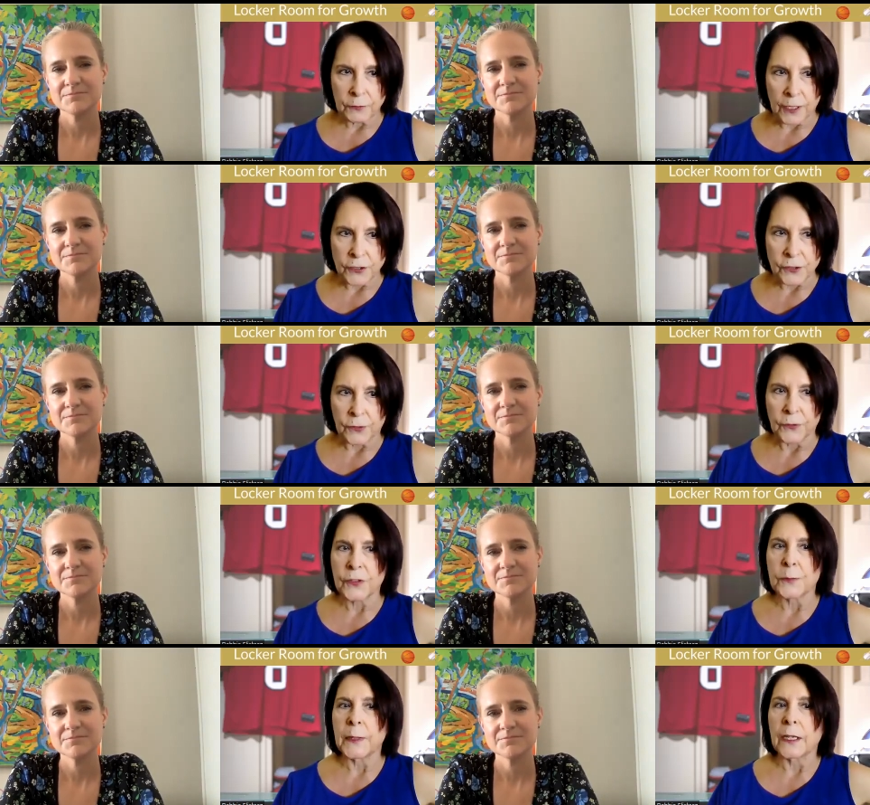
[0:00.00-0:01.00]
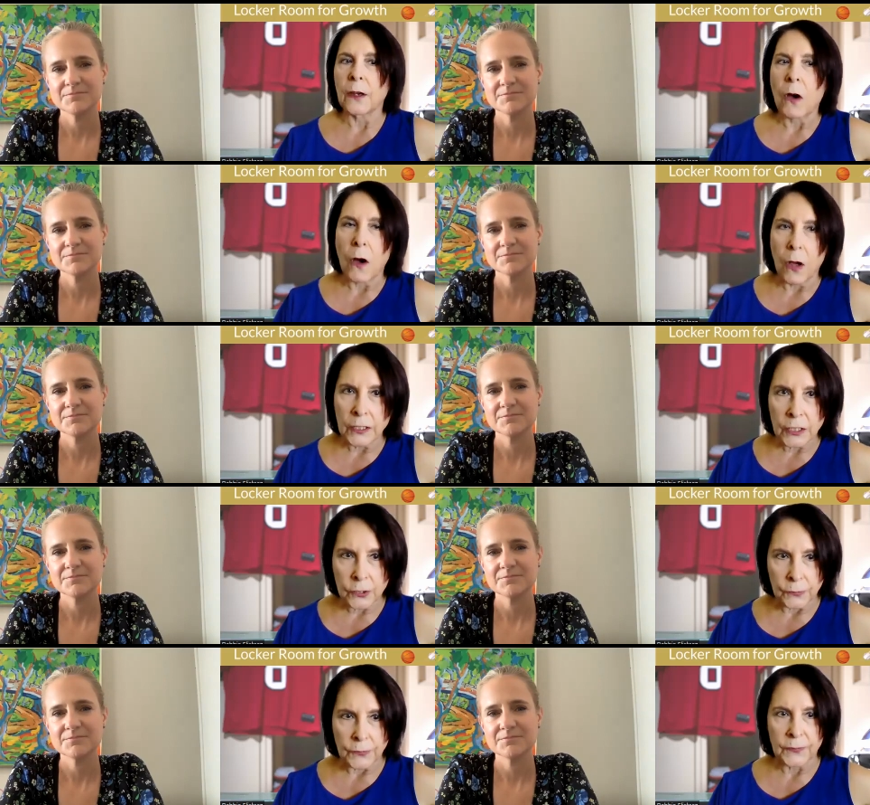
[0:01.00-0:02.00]
Speaker 1: structures to be all
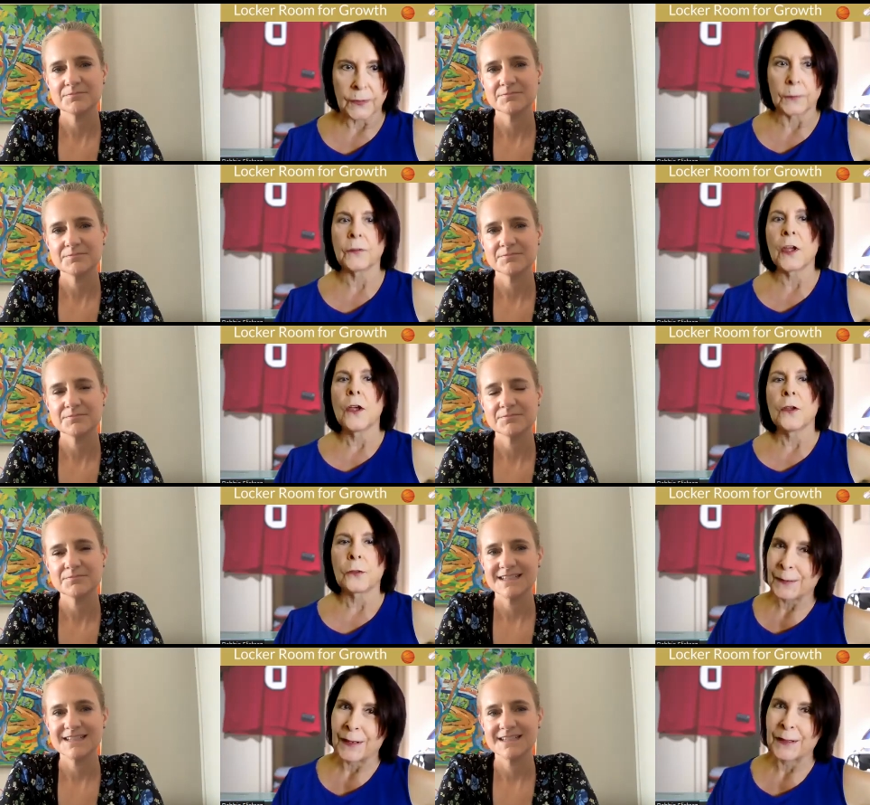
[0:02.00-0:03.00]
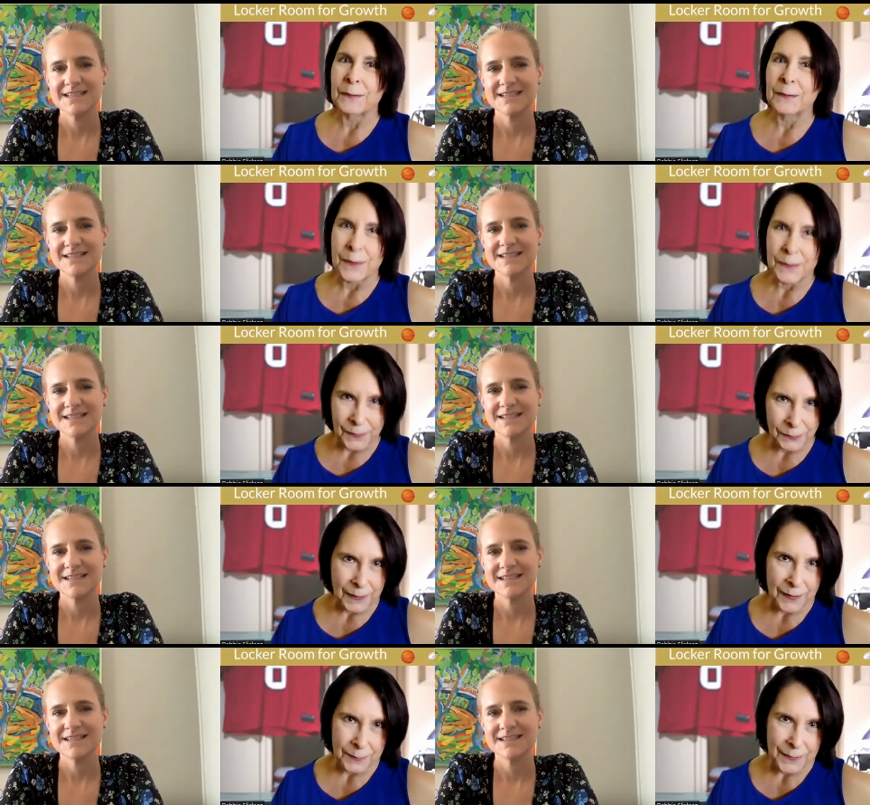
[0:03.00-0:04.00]
inclusive. Welcome, Ruth
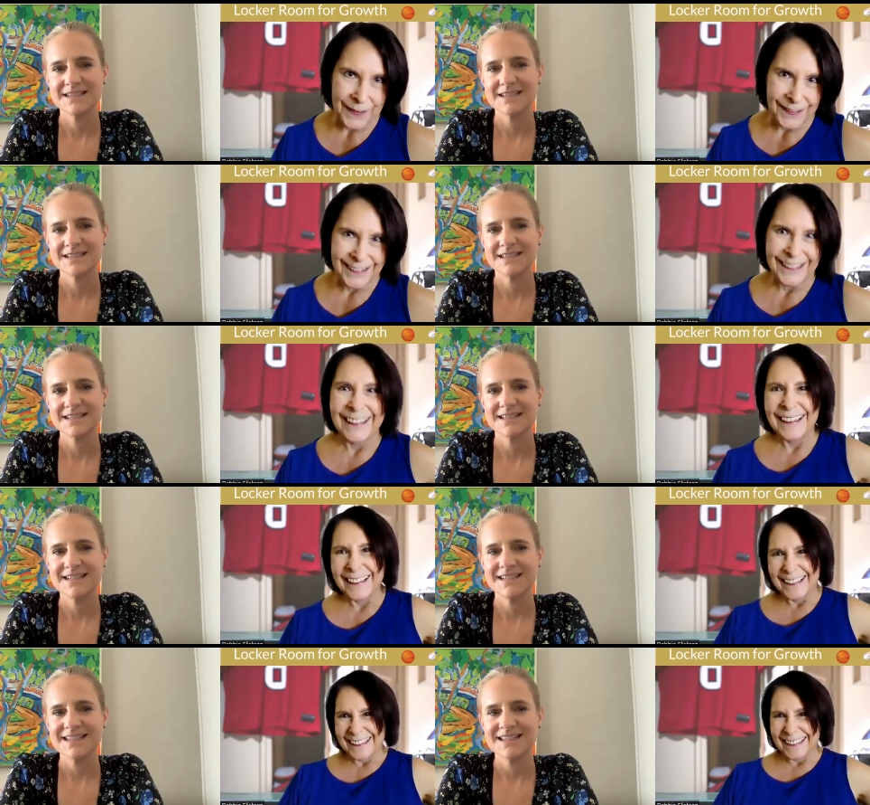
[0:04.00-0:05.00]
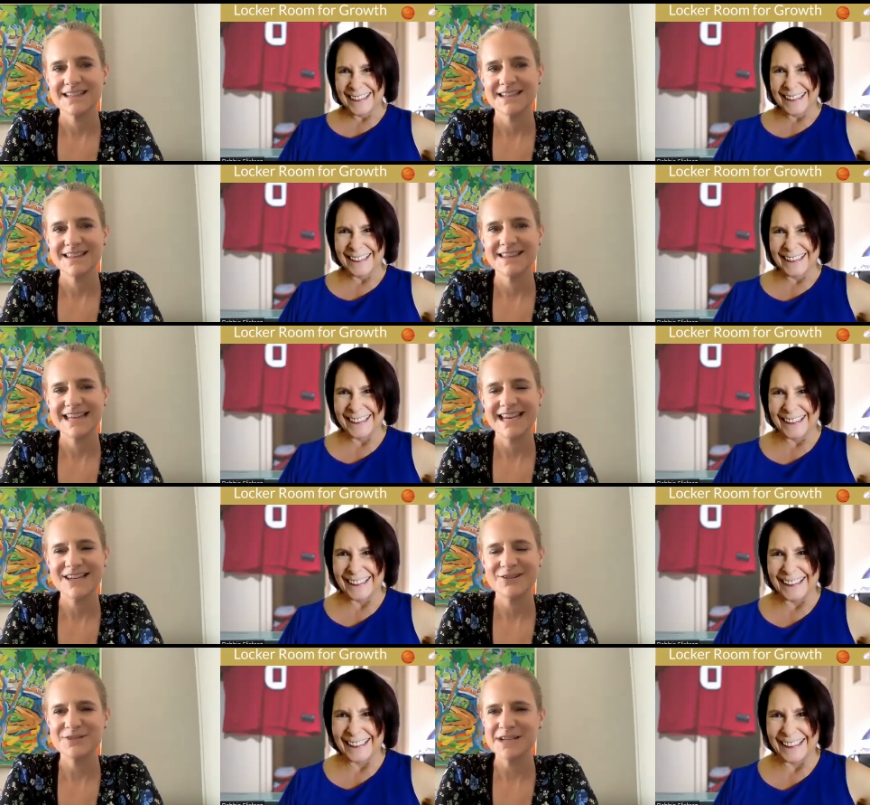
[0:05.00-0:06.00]
Rathblott.
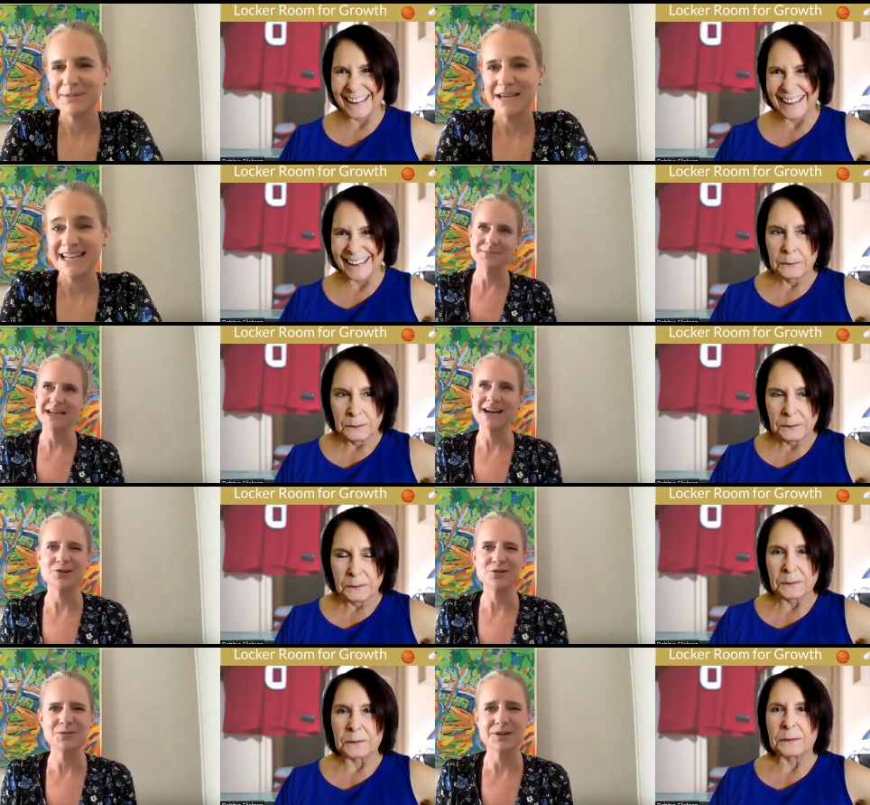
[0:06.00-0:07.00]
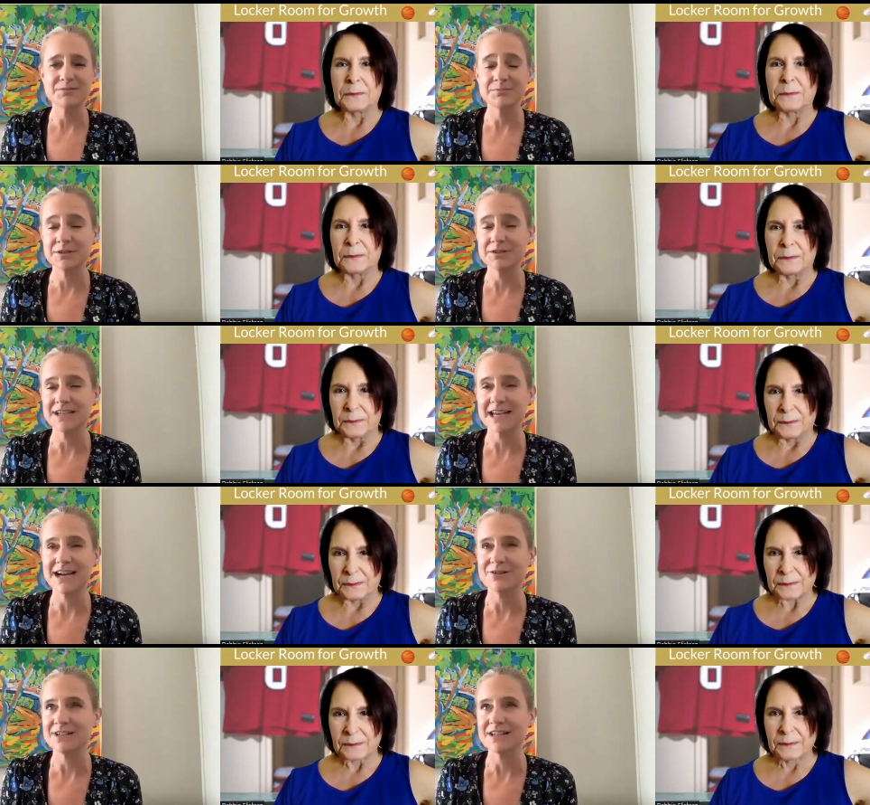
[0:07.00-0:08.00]
Speaker 2: Thank you, Debbie. I'm now building
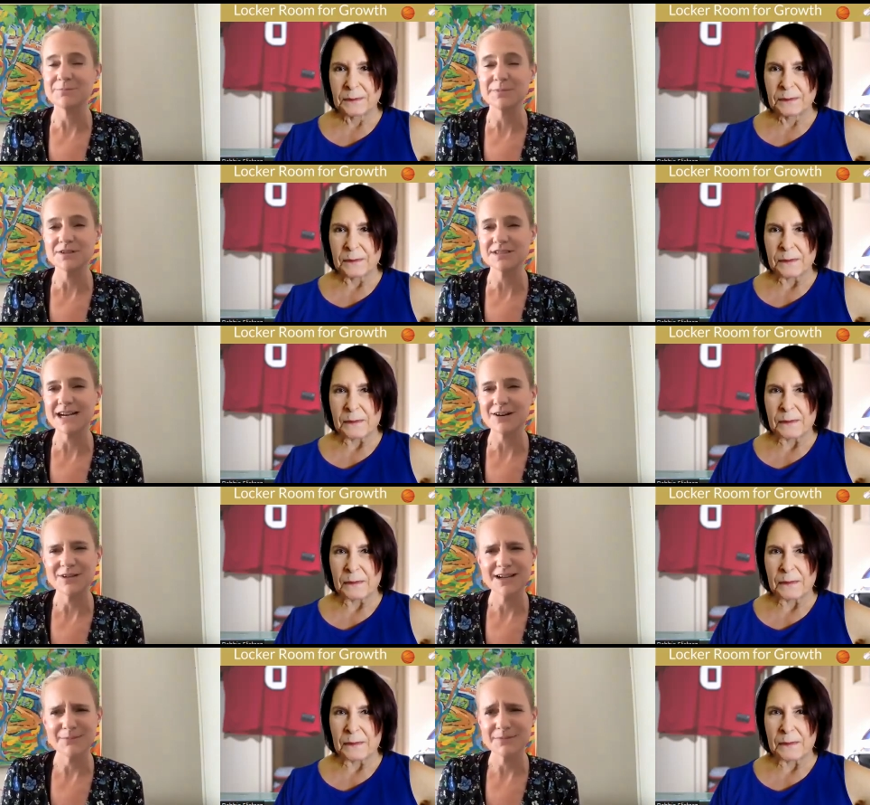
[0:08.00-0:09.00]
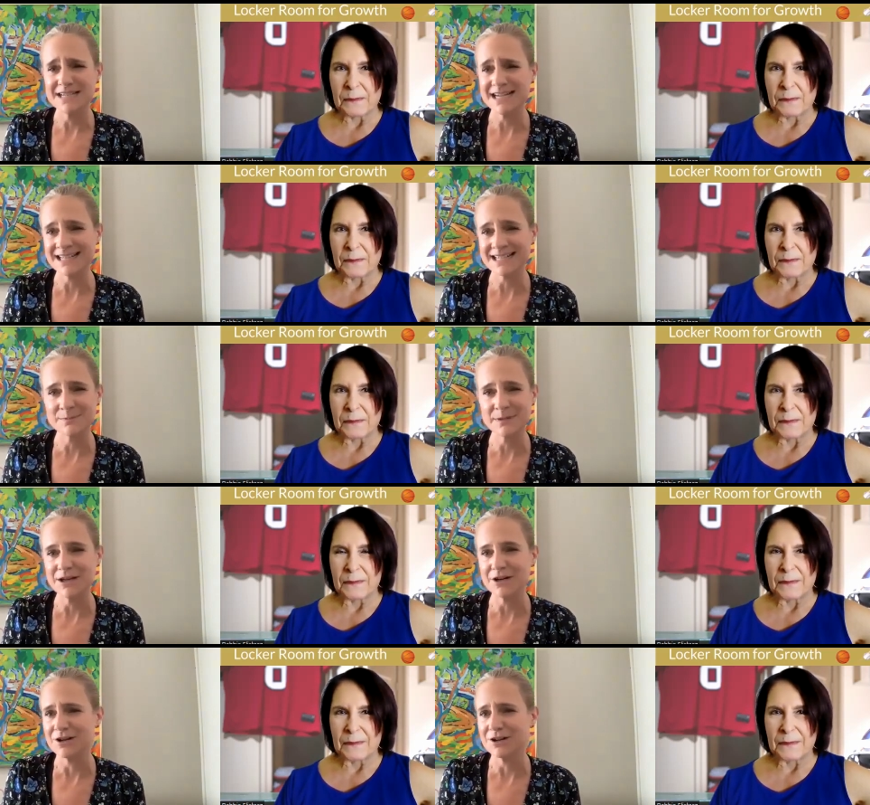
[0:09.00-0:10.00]
out and I've built out. I'm a TEDx
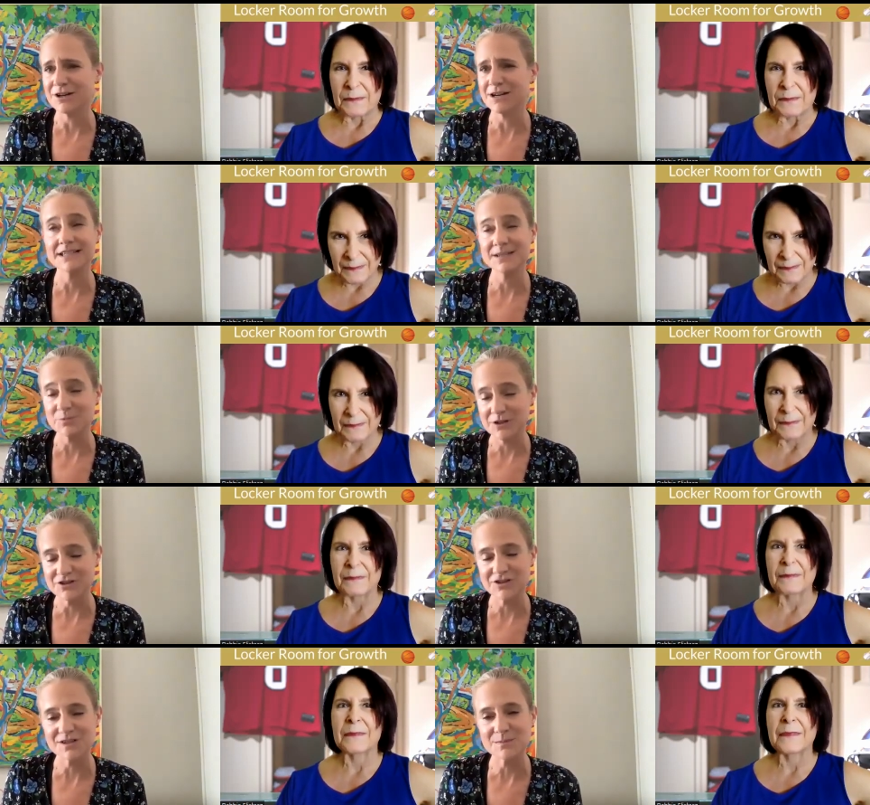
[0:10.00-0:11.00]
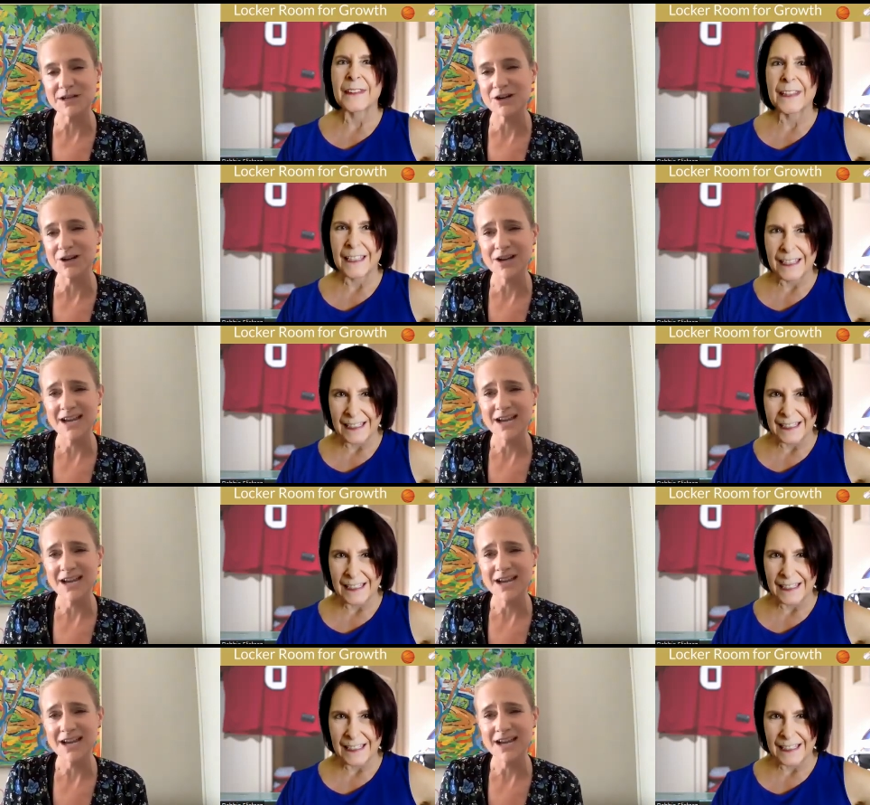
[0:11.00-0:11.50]
speaker, inspirational speaker,